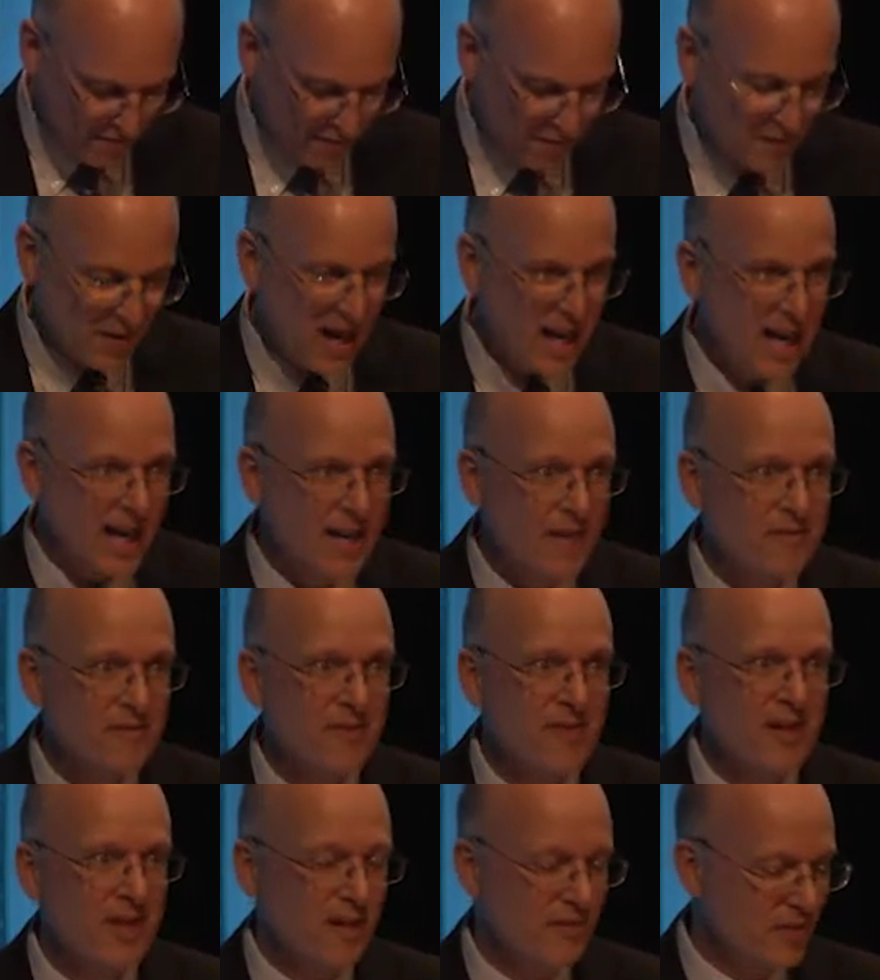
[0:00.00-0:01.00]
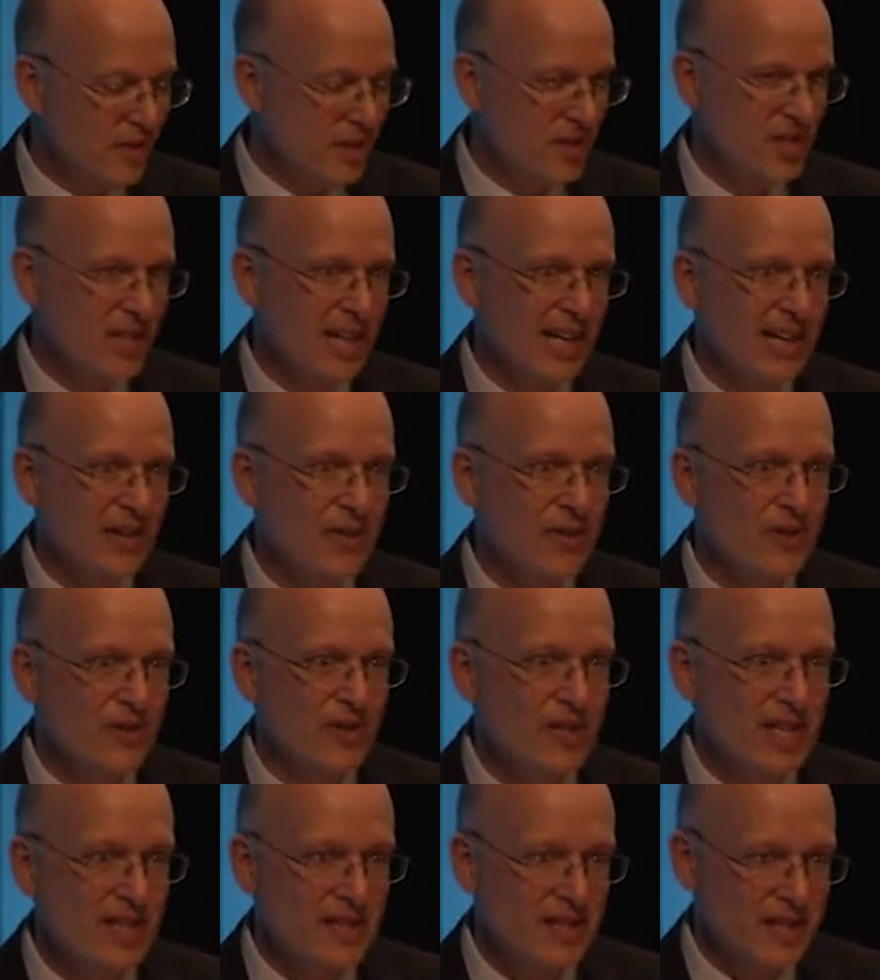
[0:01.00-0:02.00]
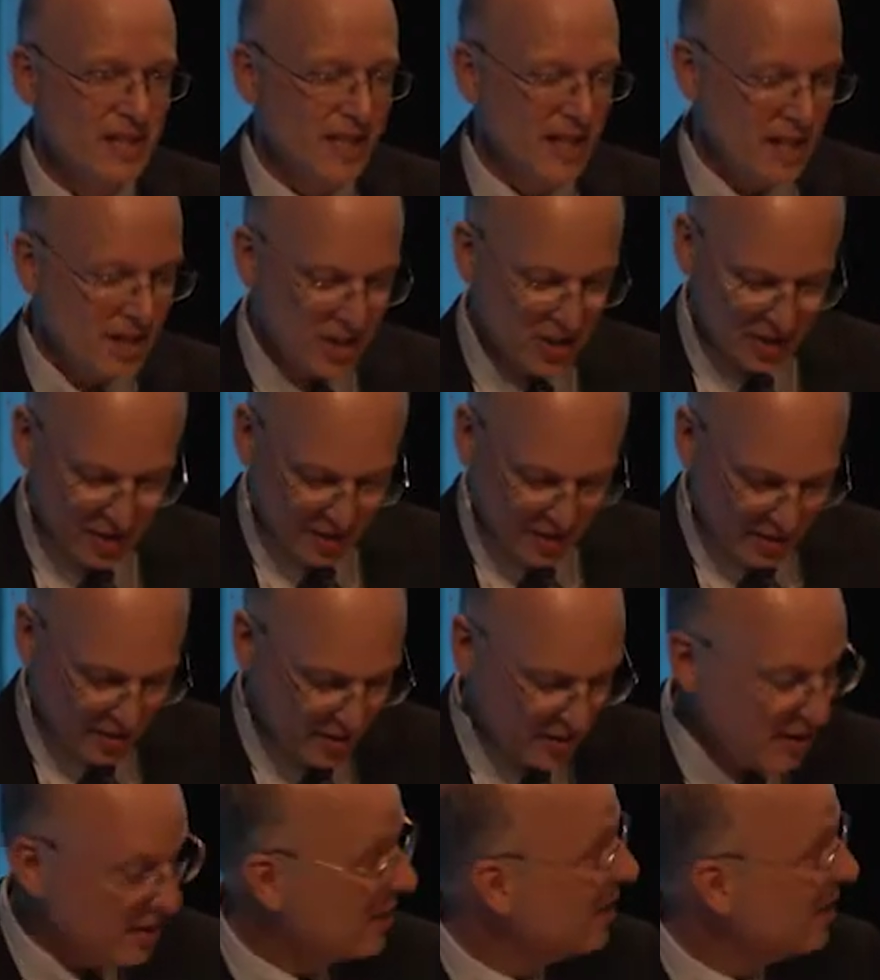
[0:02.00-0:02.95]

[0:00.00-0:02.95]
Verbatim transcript: five of the standard destinations.